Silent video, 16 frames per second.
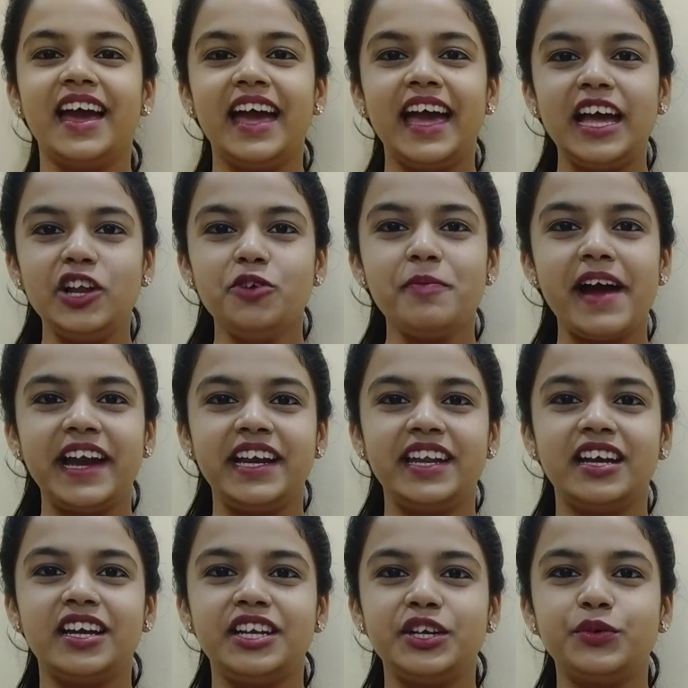Hello my
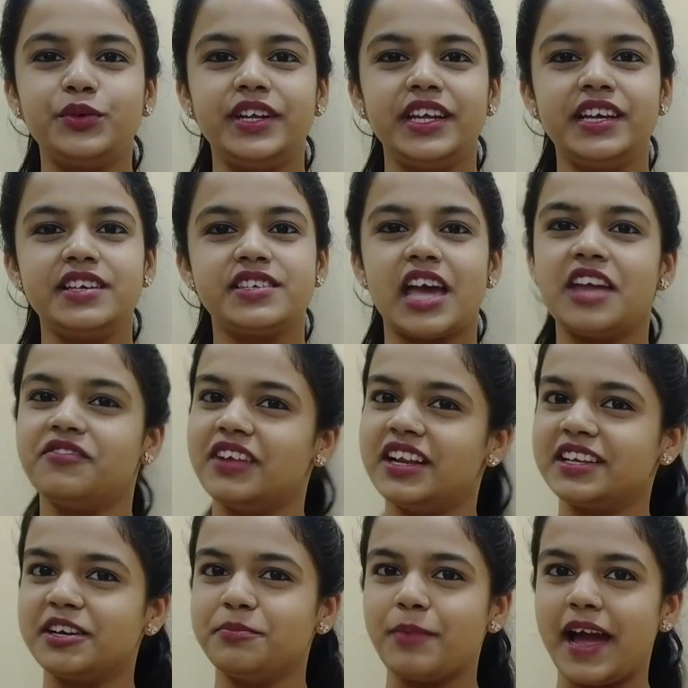dear tutees and
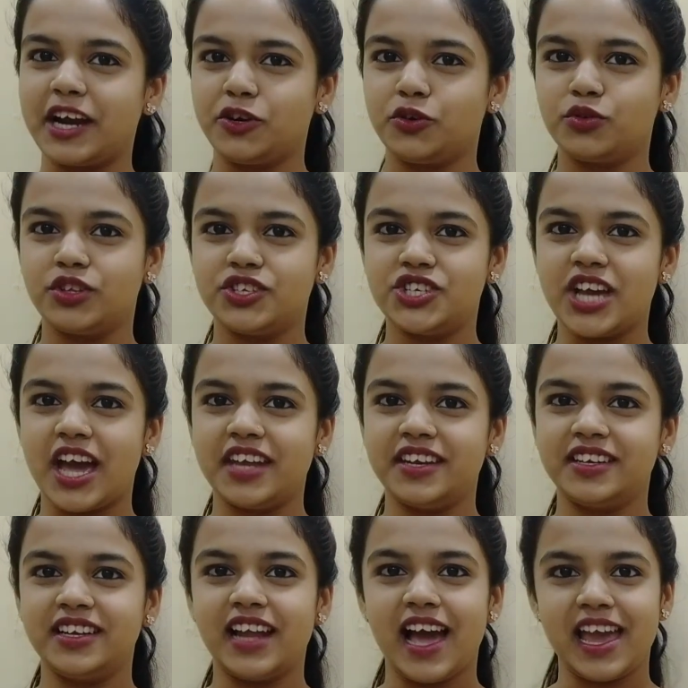welcome back to the
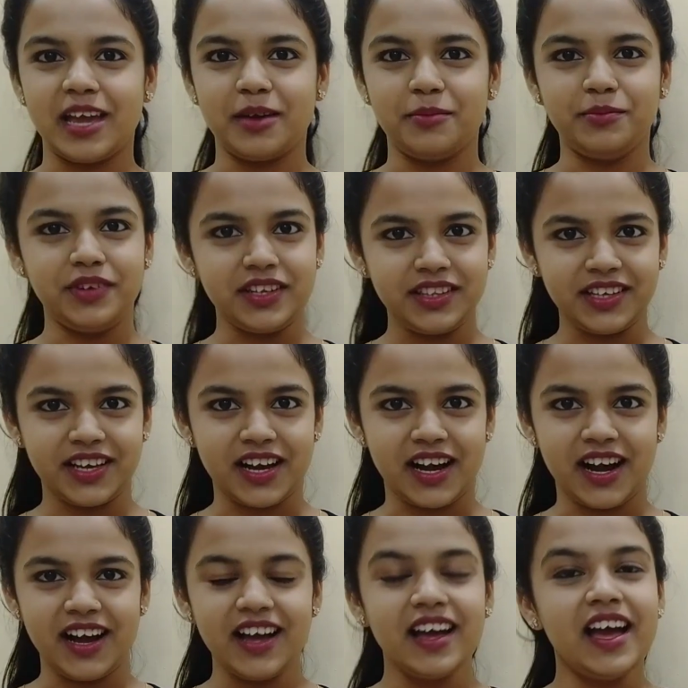channel. I am
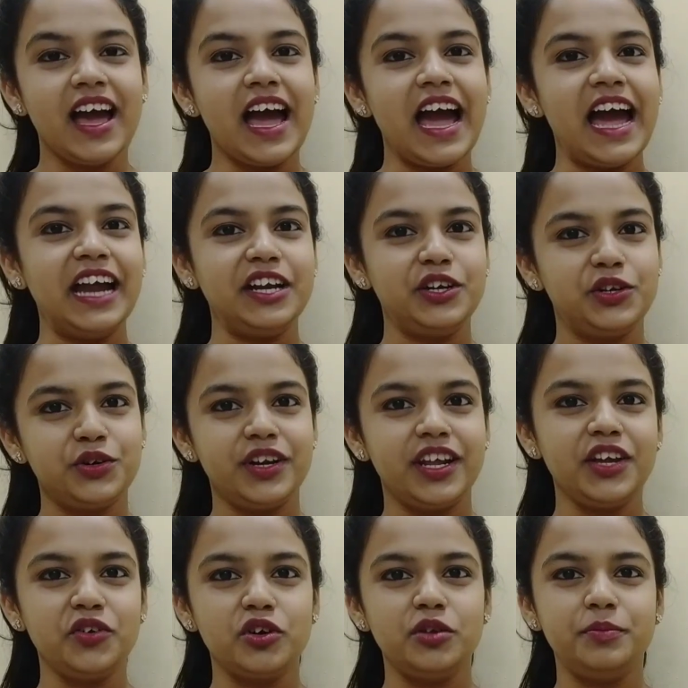Ritika and
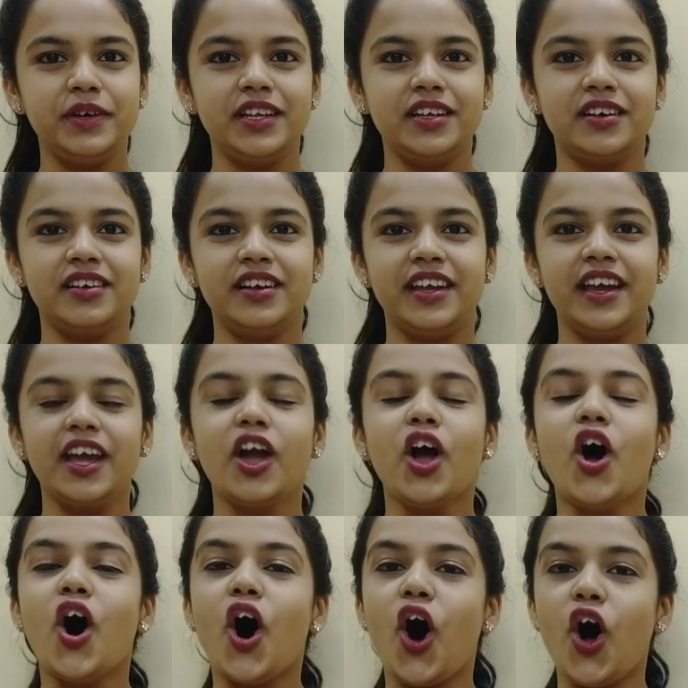today you will be
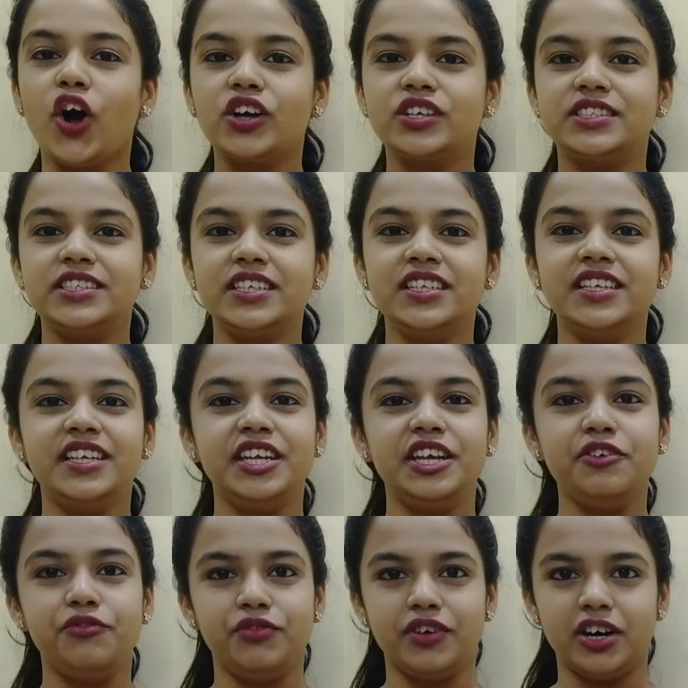learning
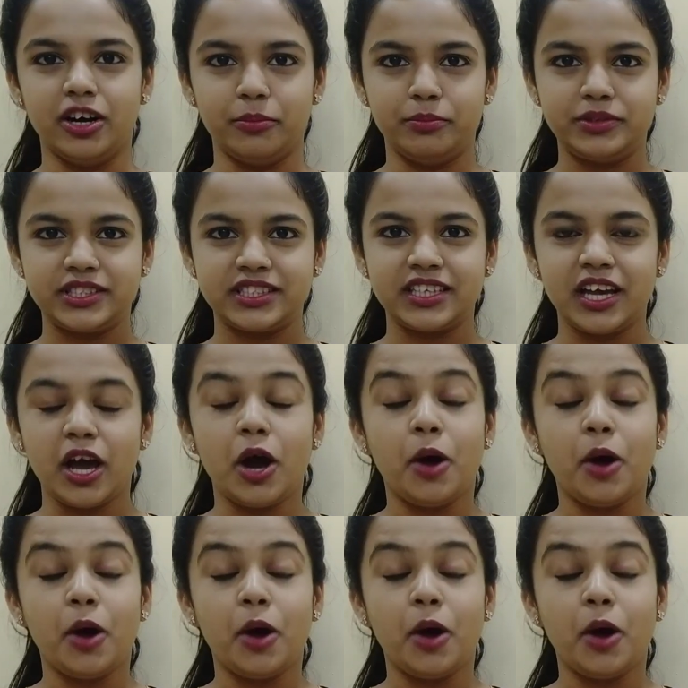auxiliary verbs.